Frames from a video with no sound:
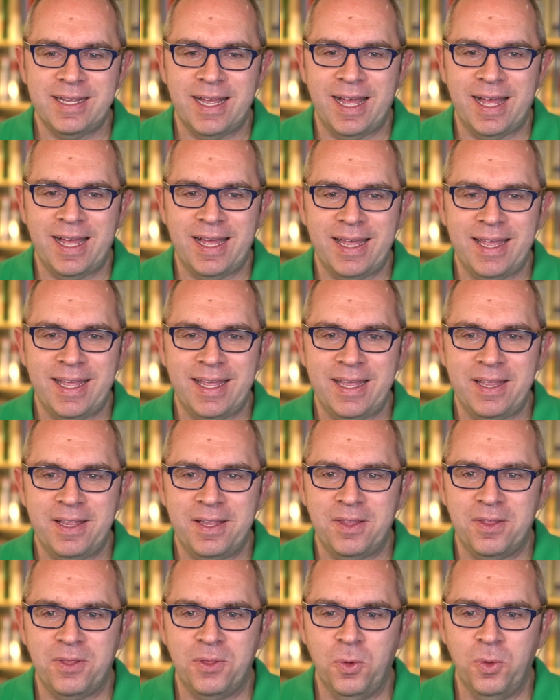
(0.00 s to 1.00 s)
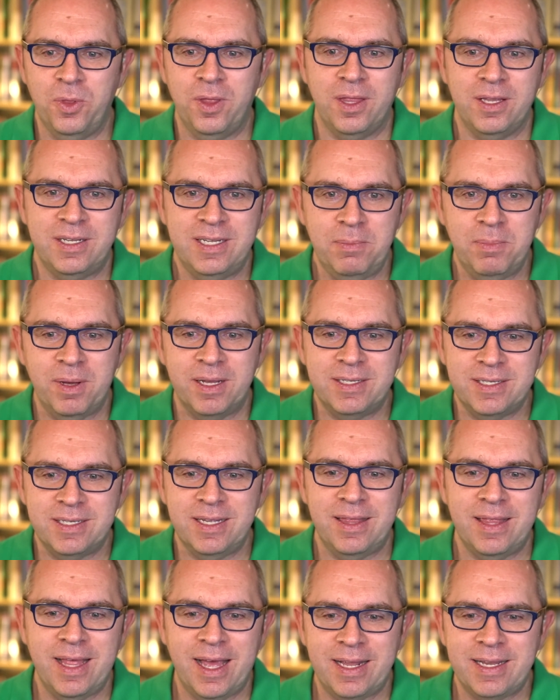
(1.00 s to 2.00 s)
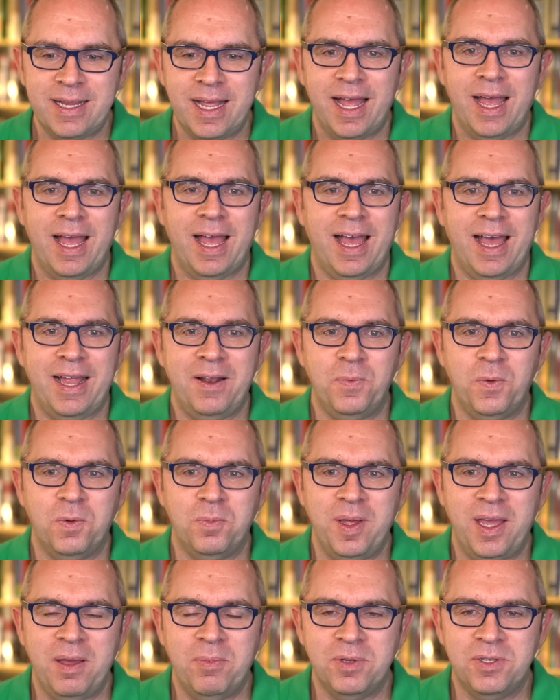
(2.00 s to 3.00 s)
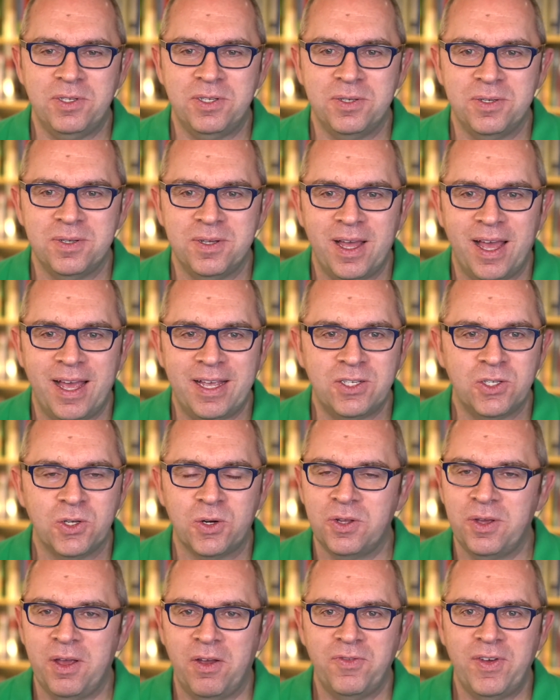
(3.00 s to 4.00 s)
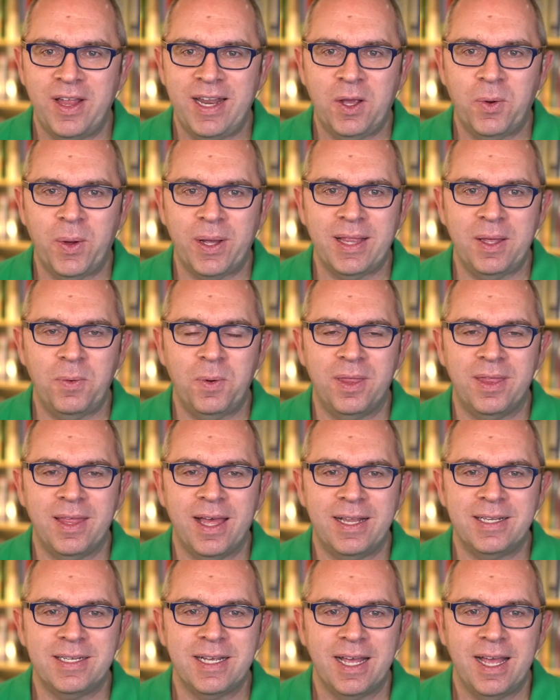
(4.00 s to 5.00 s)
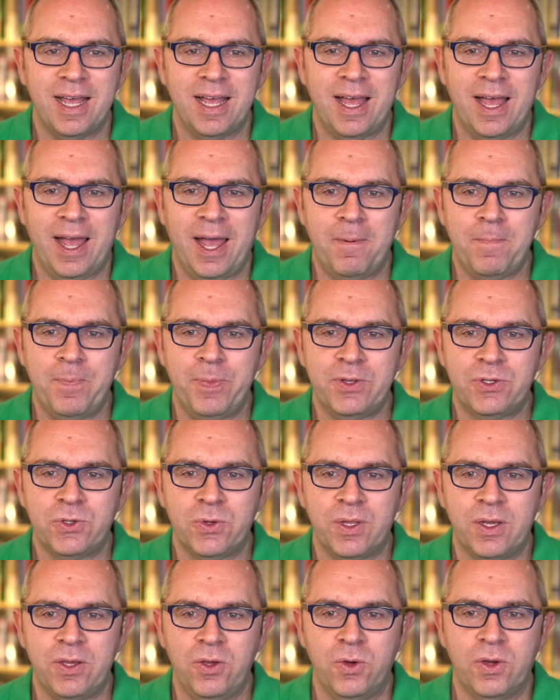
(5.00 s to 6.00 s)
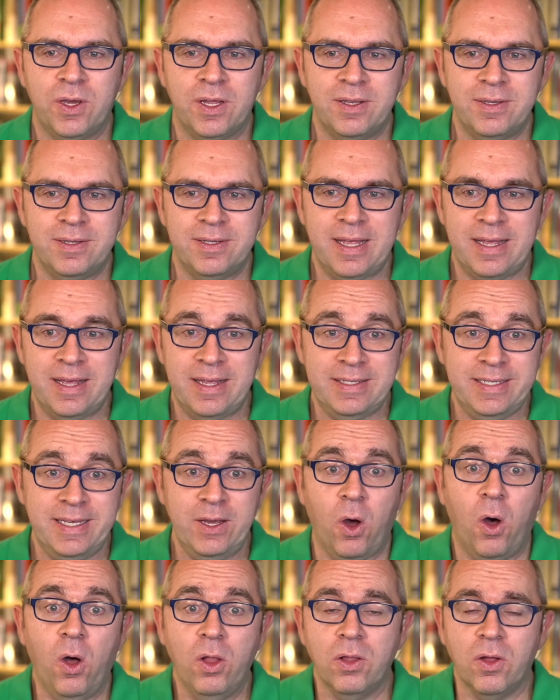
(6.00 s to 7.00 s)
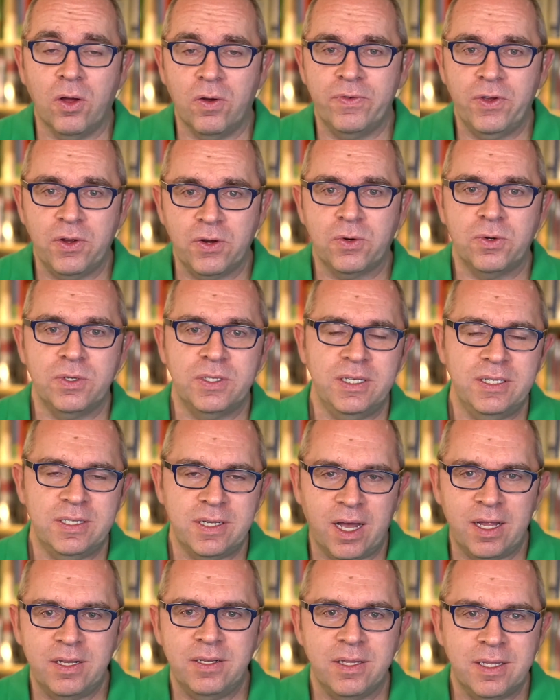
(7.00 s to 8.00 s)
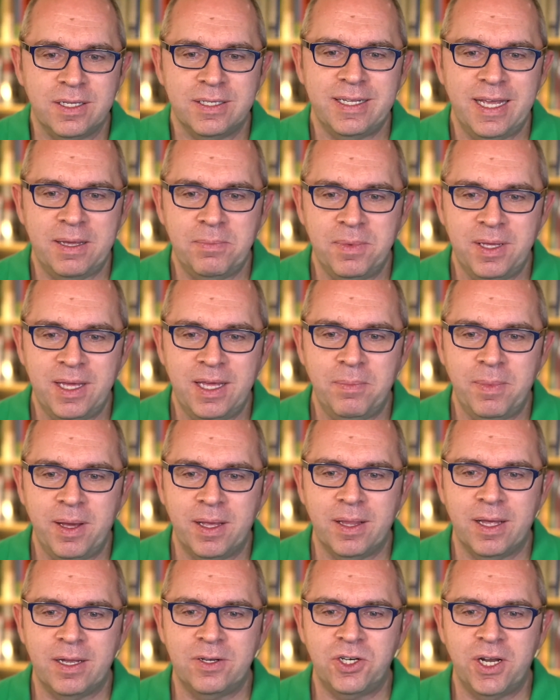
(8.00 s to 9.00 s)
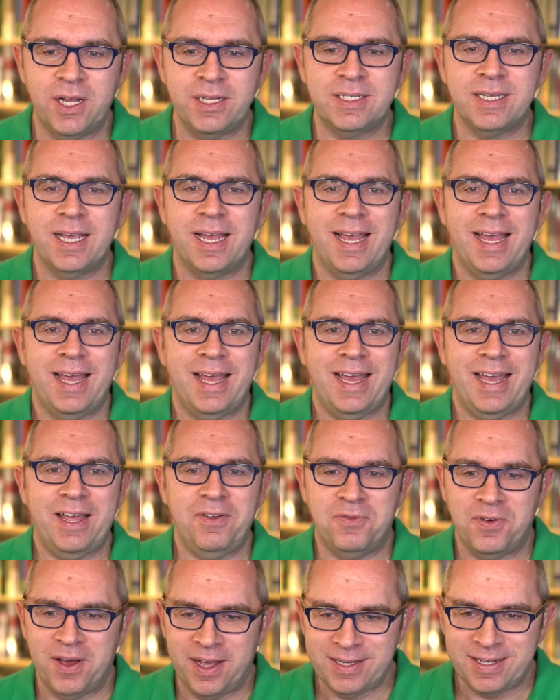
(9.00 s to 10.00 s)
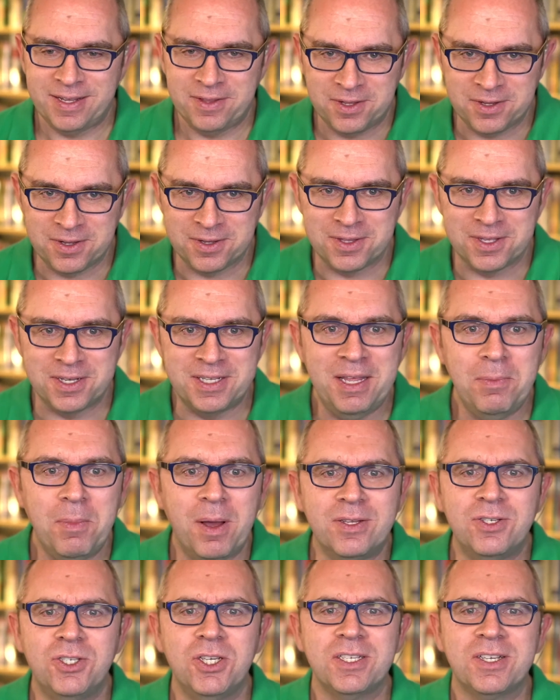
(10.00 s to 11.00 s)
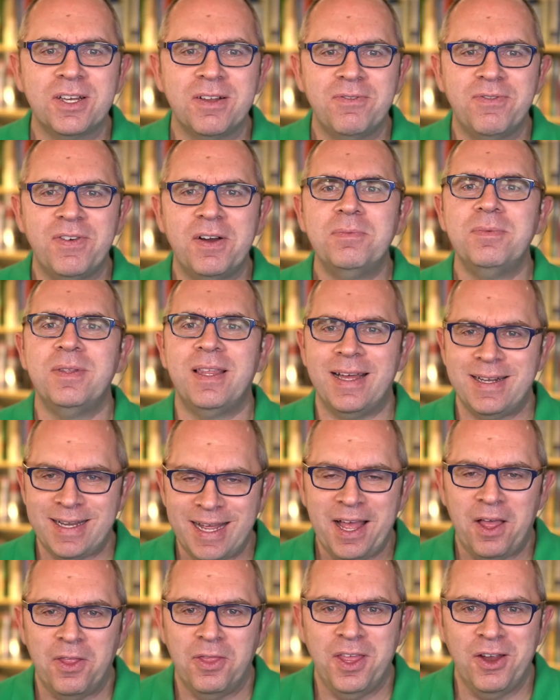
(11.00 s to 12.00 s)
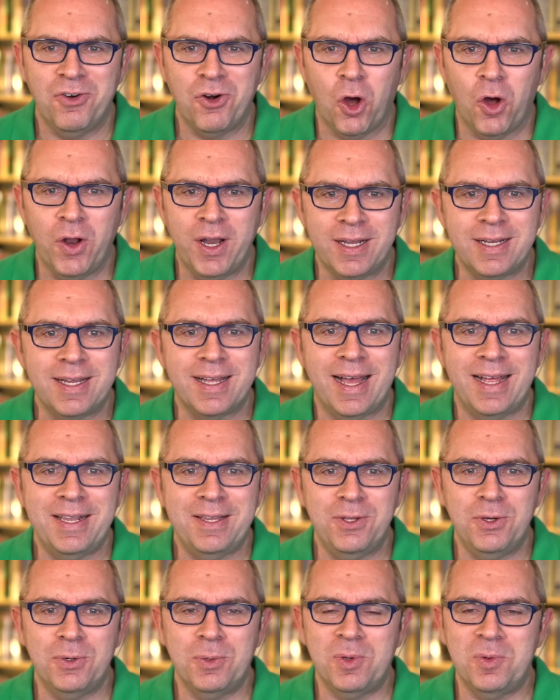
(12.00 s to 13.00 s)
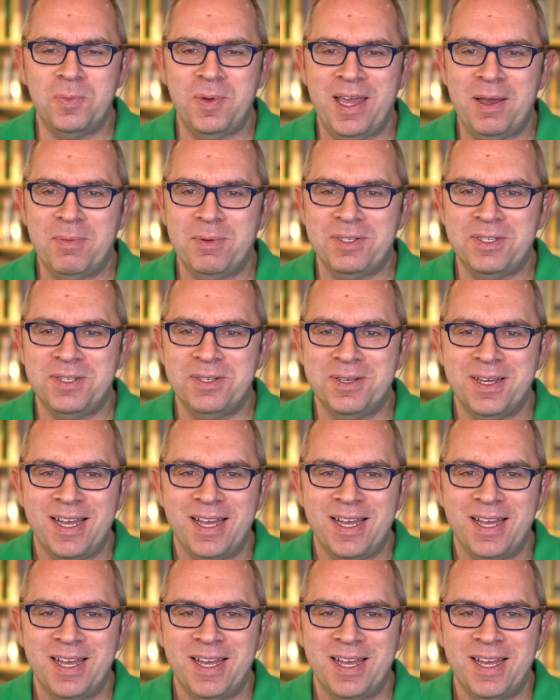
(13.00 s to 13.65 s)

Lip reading: I know that the team has seen that, and we'll be able to sort you out very quickly with that, so that you can see all of your courses under the same email address. In fact, the team has just confirmed that they're on it, and you will be able to